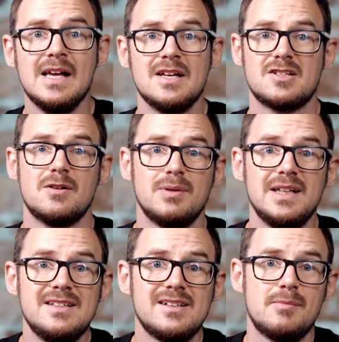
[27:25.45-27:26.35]
So
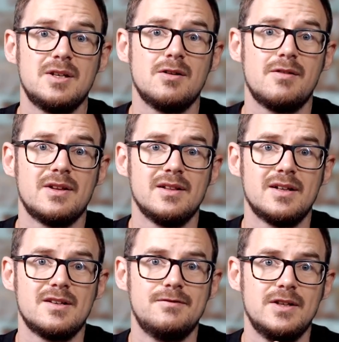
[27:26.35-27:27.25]
please let me know if you like
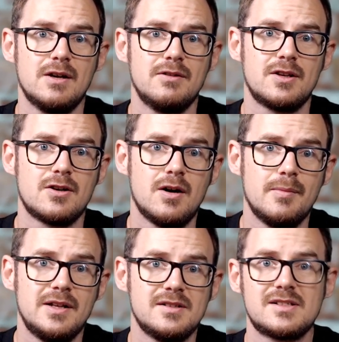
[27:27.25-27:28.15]
this video in the
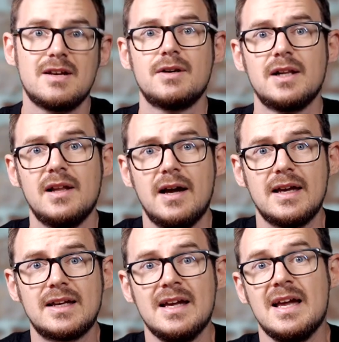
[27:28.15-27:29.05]
comments. Give it a like.